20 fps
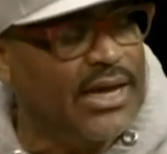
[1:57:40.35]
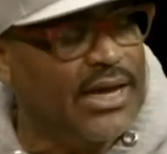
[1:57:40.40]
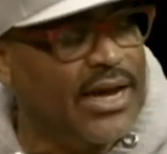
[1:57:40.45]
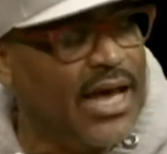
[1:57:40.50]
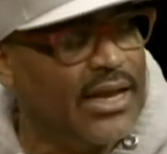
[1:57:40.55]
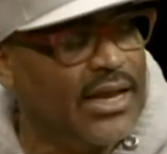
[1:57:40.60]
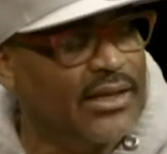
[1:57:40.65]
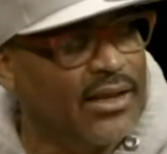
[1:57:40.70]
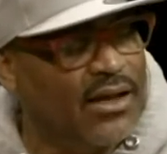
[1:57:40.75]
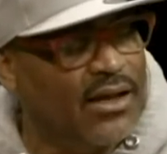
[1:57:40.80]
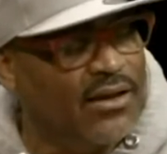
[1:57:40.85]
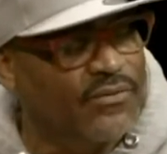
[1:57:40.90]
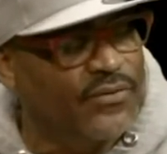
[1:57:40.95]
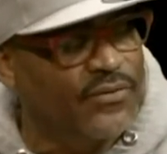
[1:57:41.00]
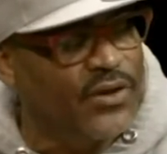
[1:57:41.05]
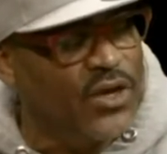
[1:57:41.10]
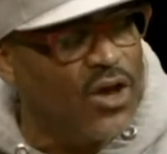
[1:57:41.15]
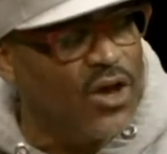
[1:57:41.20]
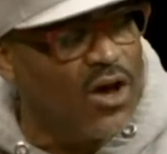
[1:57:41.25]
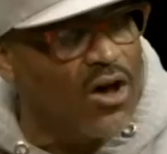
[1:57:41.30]
I got love for
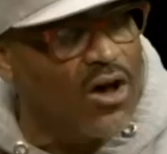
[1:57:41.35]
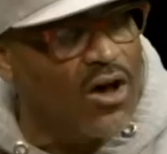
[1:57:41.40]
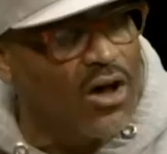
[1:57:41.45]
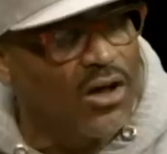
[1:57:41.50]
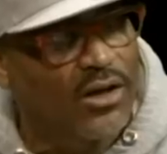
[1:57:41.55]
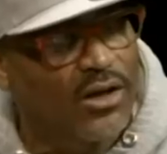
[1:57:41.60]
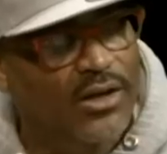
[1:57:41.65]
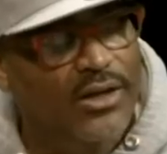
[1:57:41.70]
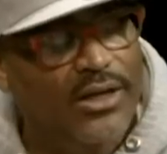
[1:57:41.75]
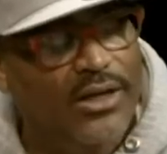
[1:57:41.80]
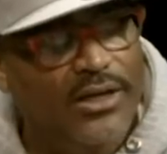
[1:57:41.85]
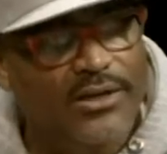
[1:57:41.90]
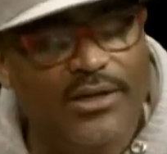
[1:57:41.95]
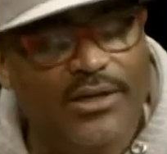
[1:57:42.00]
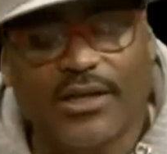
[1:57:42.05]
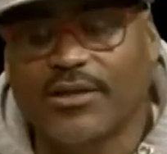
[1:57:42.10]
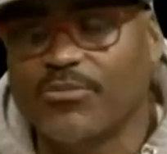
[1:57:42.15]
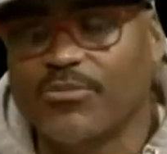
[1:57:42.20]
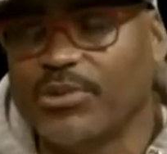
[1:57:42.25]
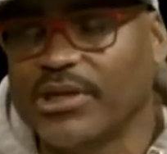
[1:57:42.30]
y'all.
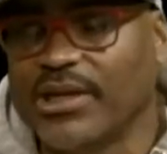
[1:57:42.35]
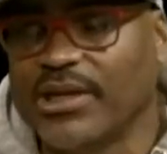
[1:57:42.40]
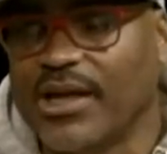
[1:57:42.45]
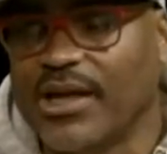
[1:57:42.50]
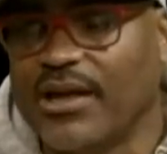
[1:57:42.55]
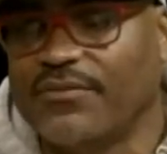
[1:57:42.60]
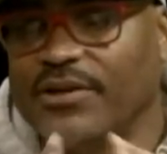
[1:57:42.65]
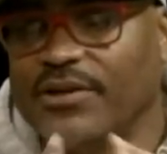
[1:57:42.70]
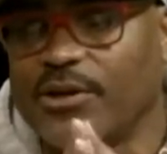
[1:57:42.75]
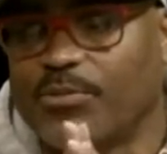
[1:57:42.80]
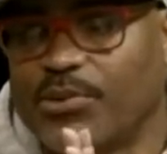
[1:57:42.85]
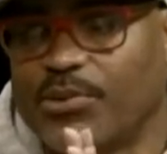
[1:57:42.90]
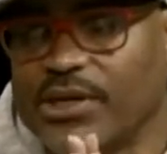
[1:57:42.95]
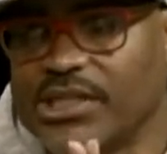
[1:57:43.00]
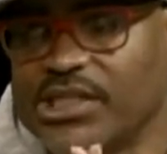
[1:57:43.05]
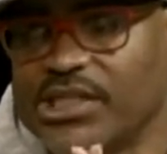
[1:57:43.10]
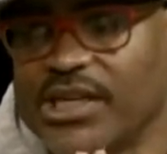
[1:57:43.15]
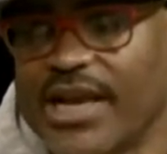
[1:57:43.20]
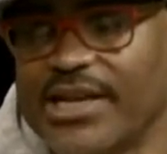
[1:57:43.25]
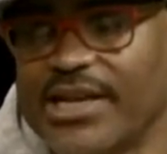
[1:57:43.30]
Nothing but love and
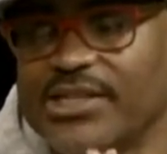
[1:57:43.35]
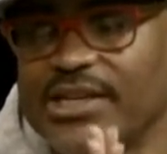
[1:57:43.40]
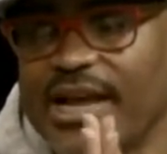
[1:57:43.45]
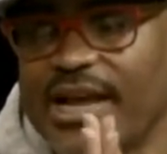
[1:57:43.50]
appreciation.